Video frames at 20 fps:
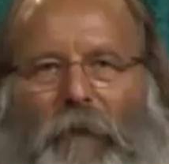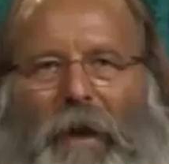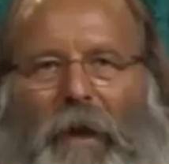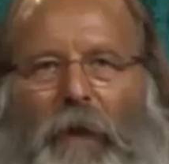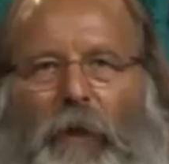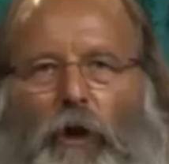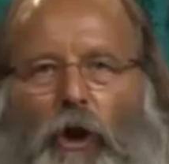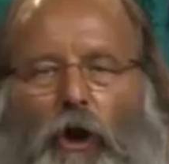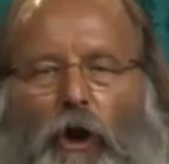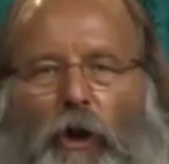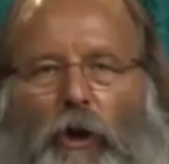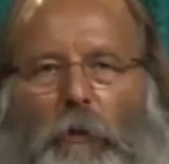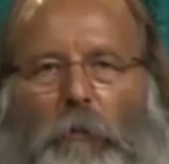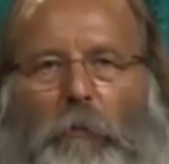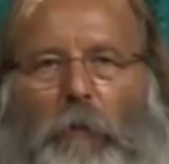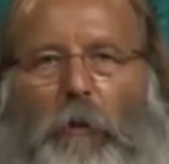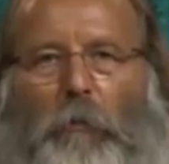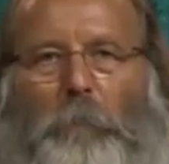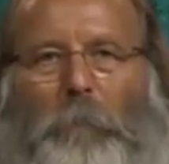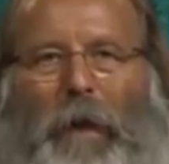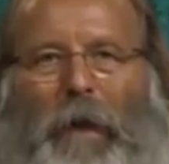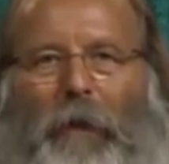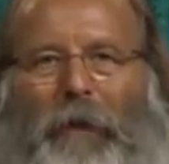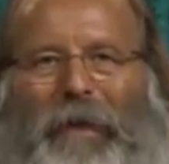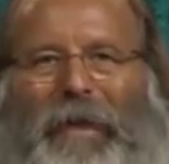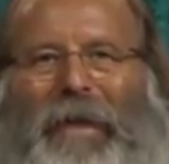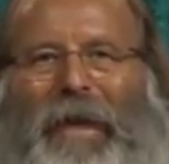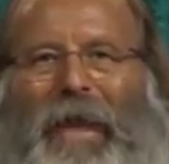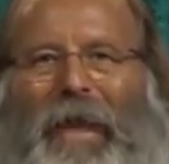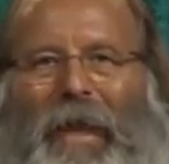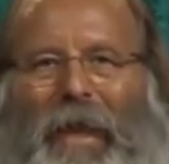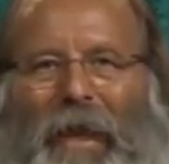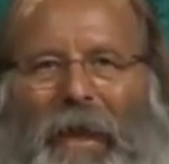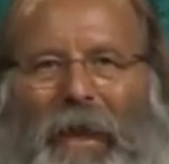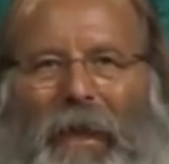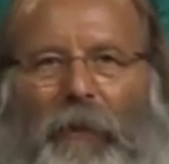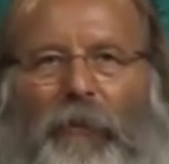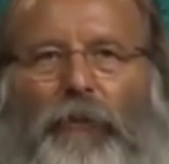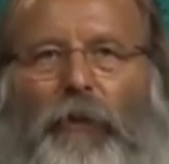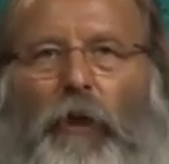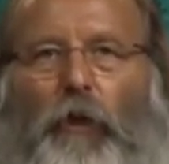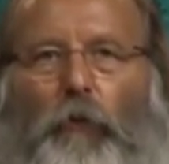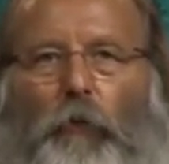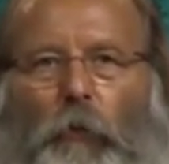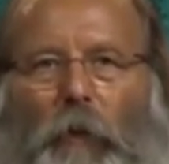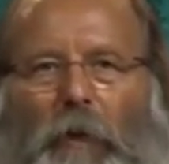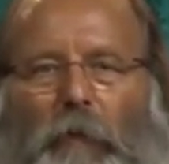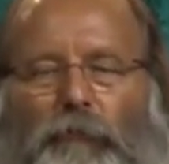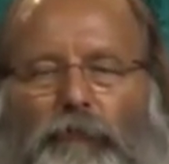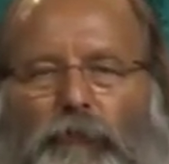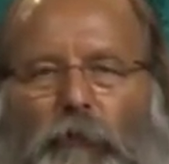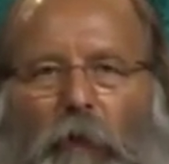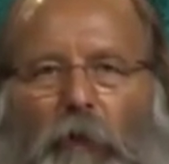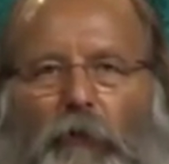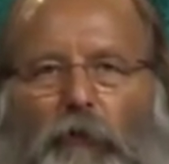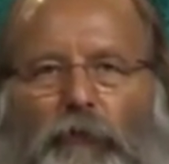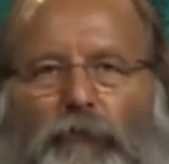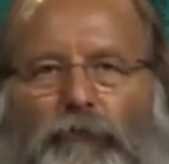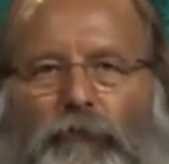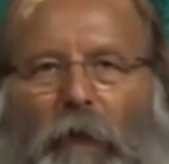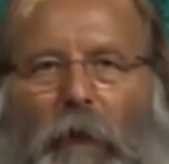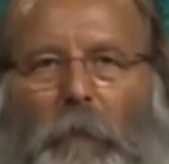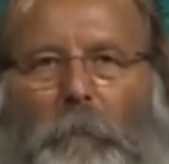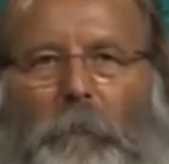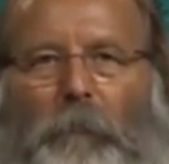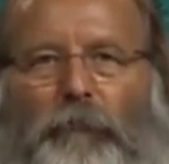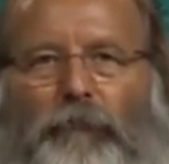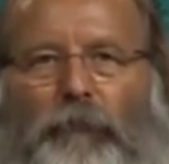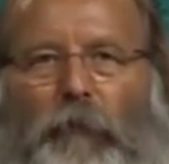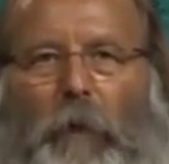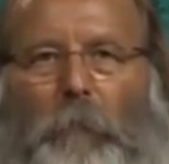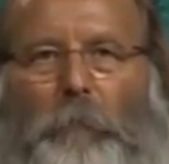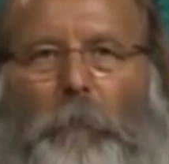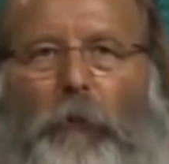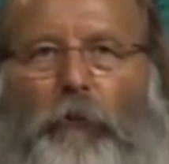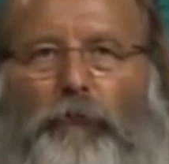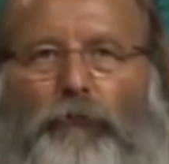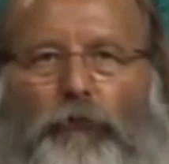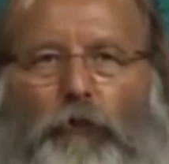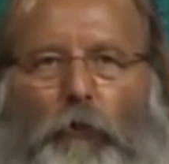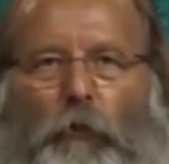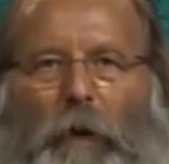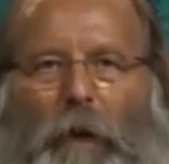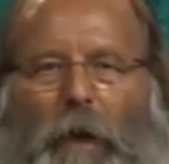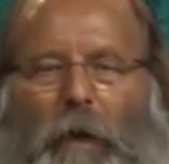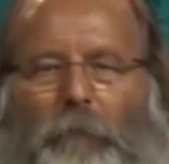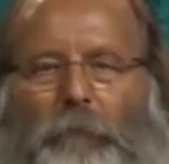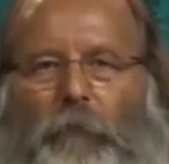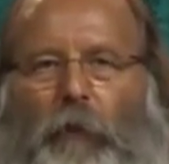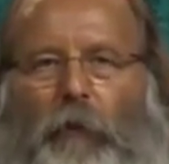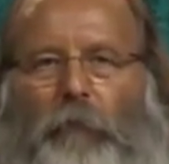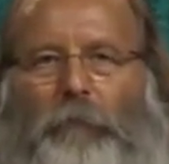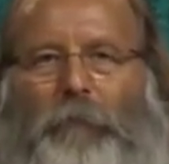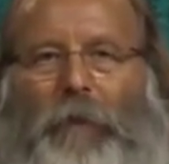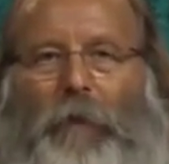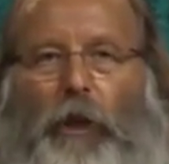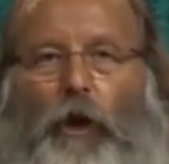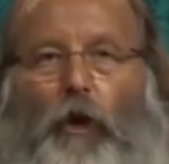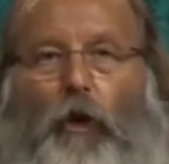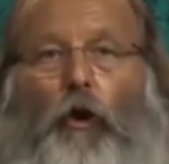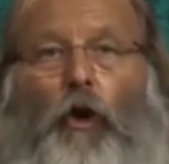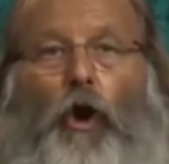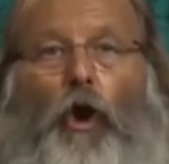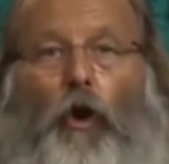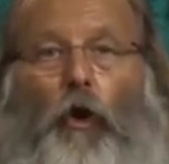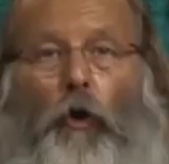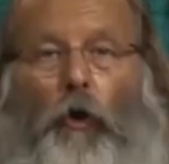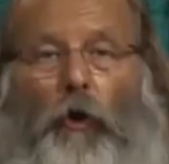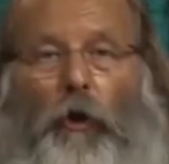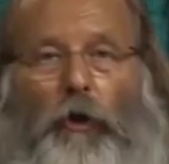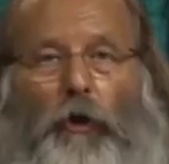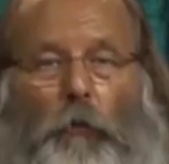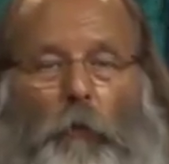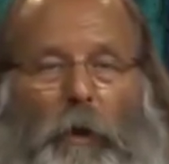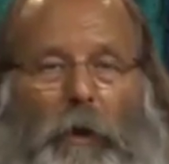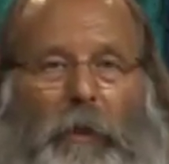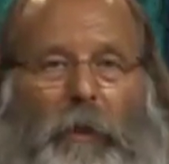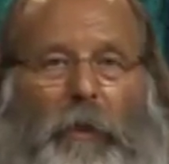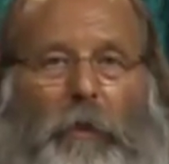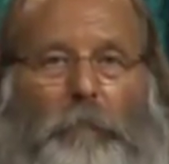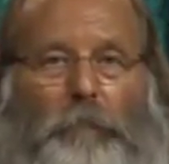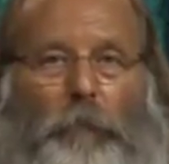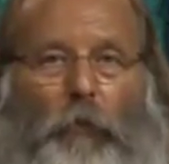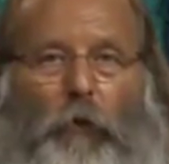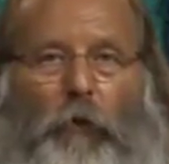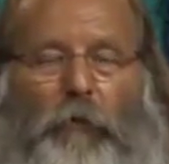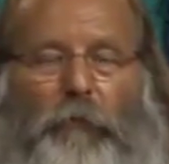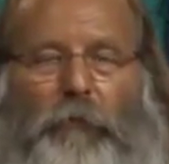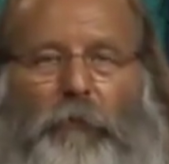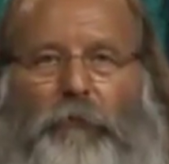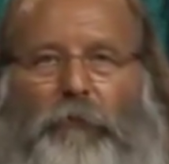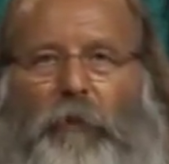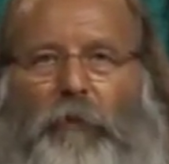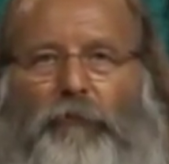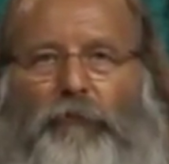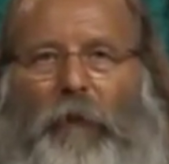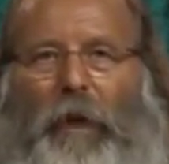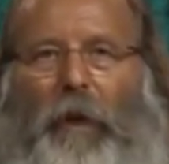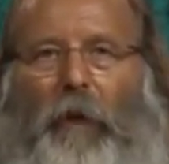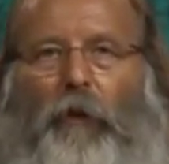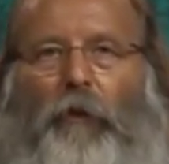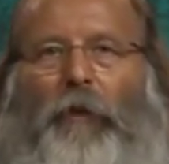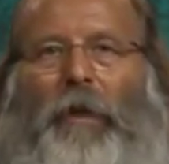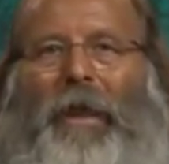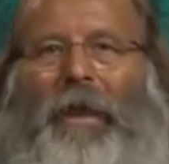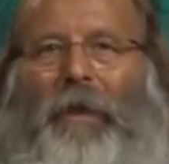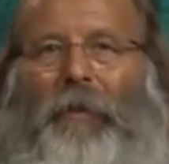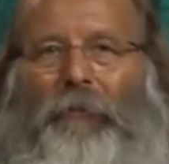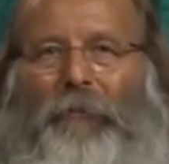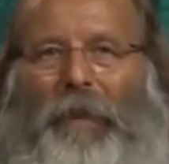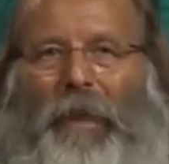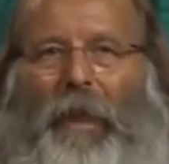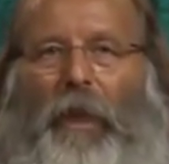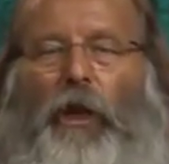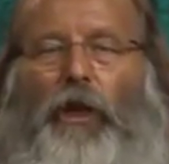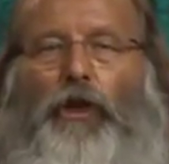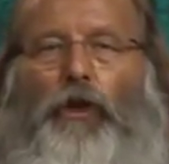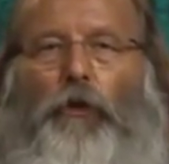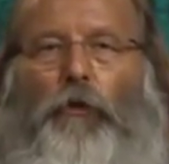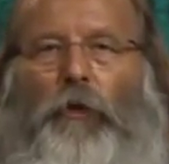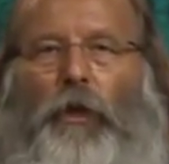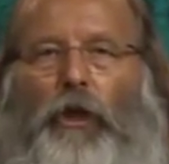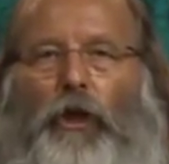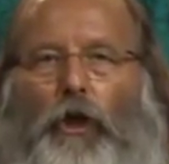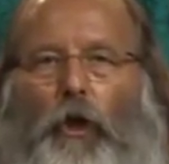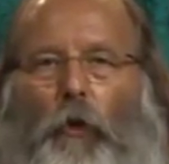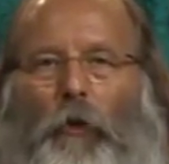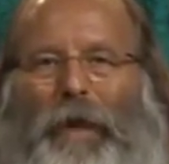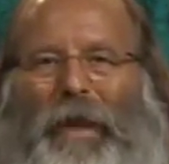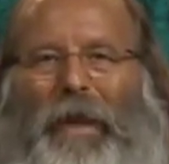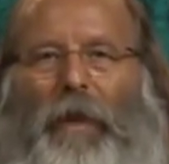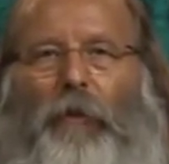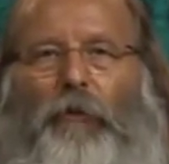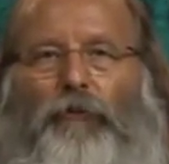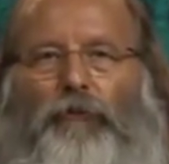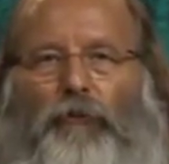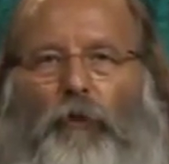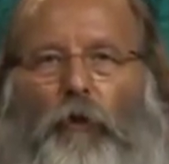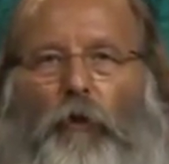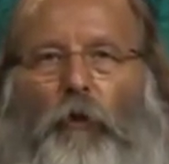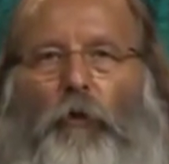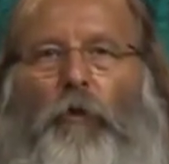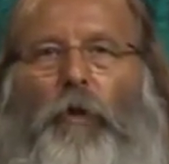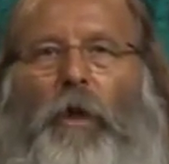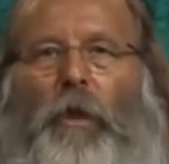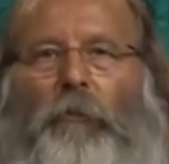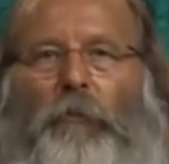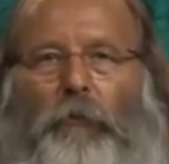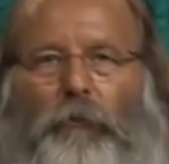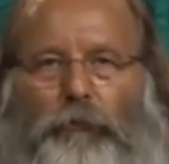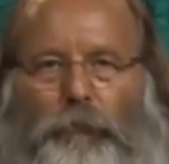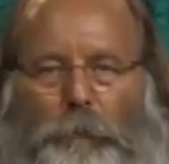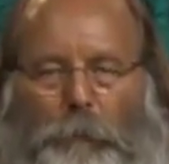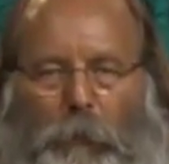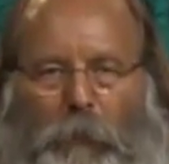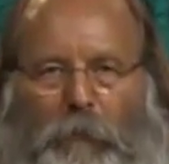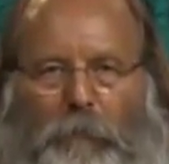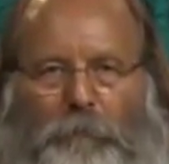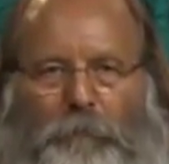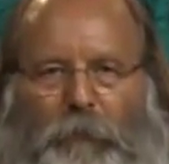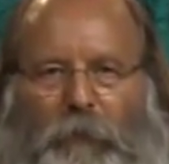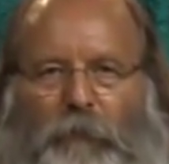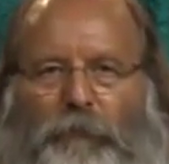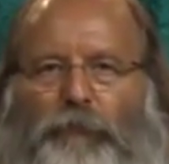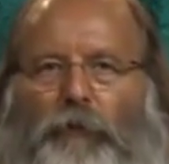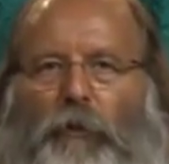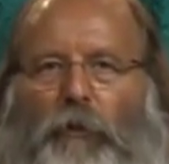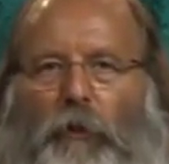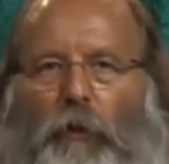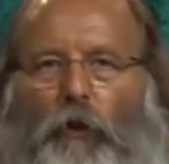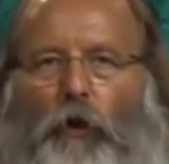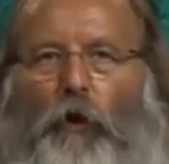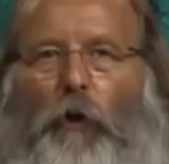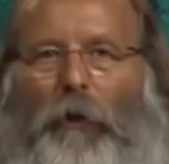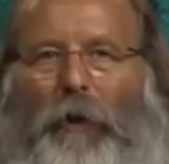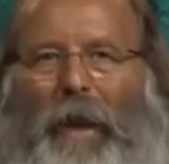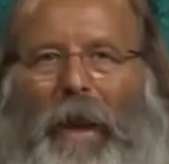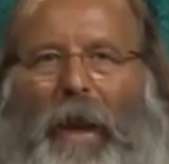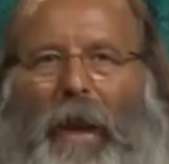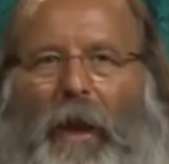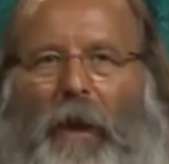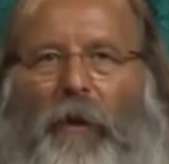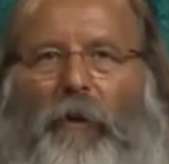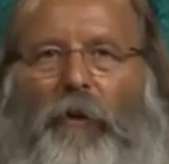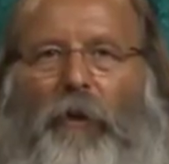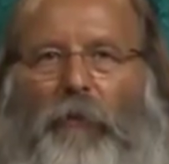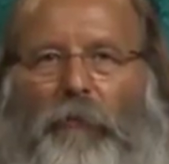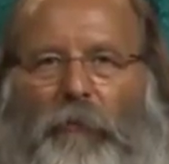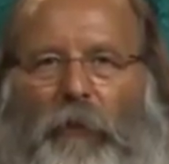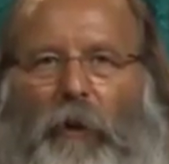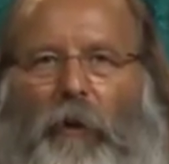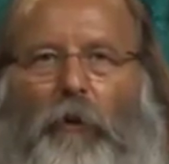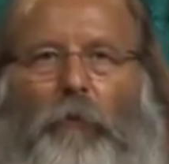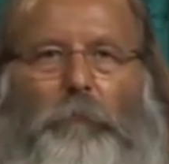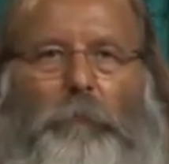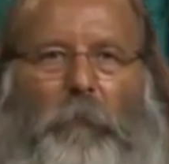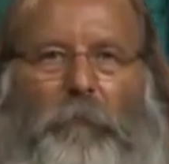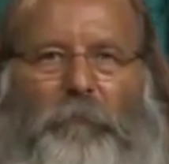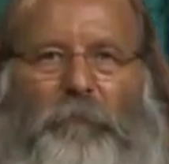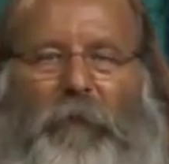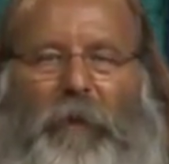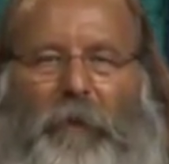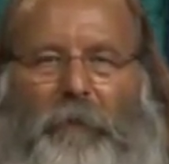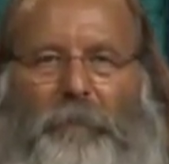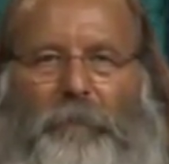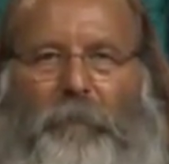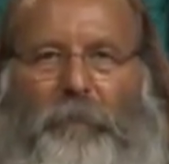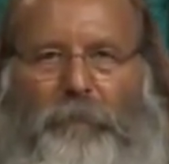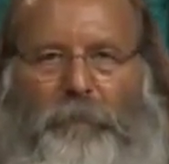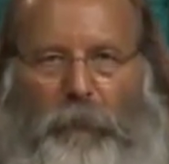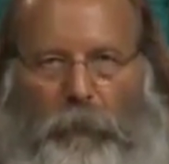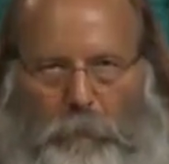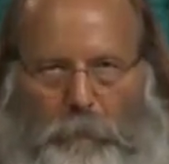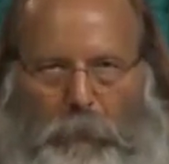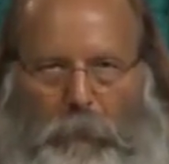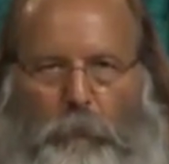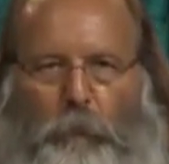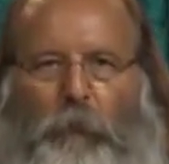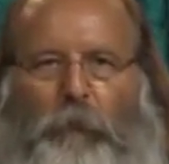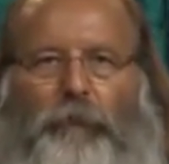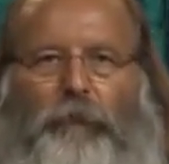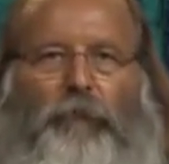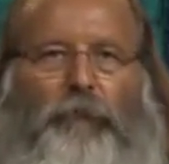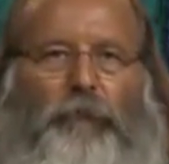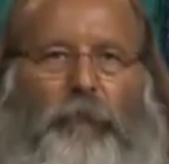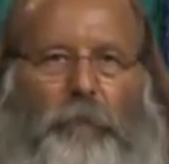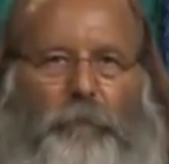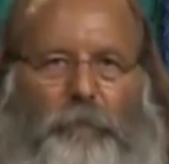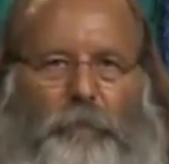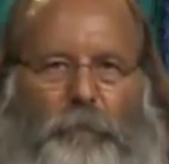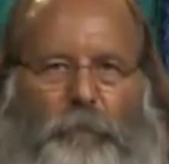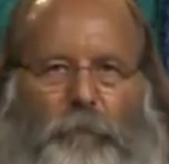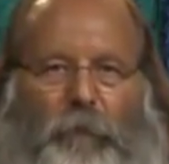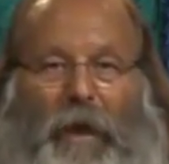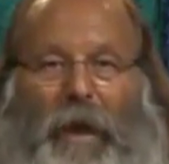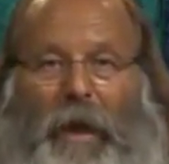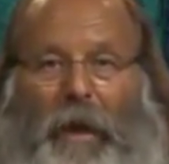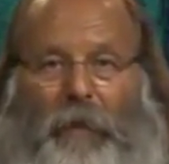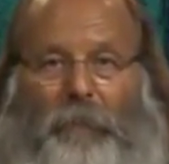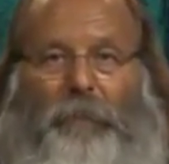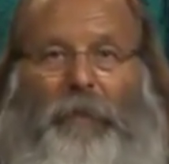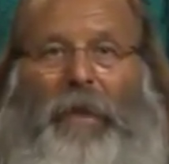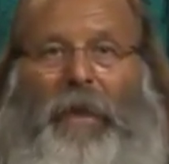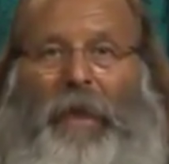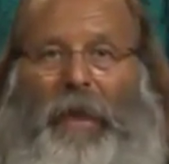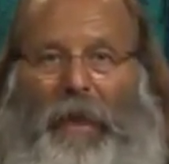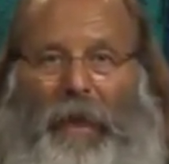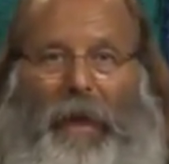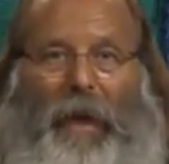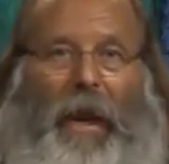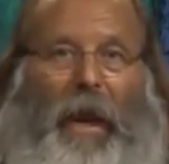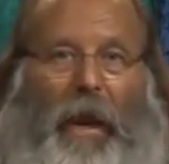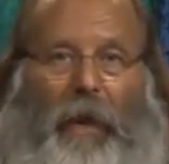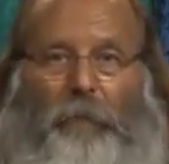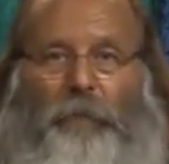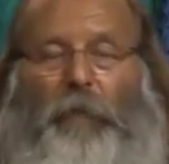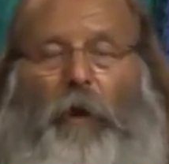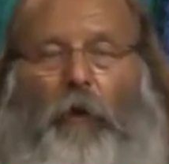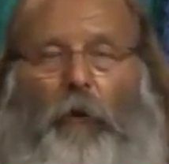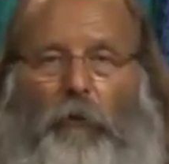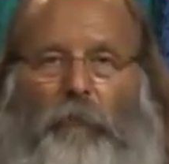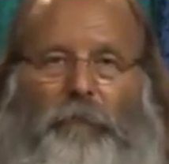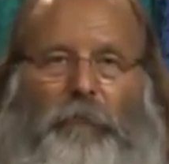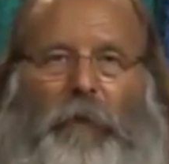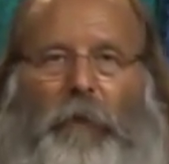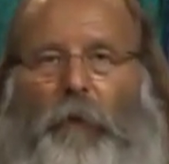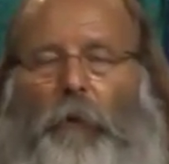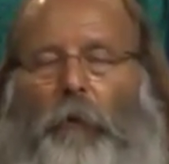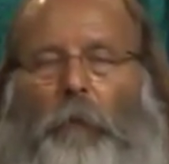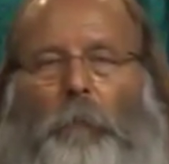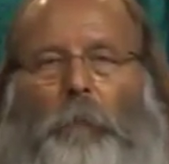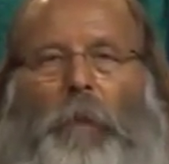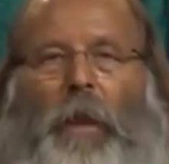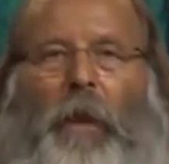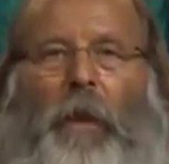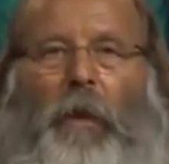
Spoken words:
find all about it in the Great Secret of Solomon's Temple, 2.5-hour video, or you want to get more of the detail, then you can go into the Spring Feast of the Lord and their prophetic fulfillment, which is the 5.5-hour video.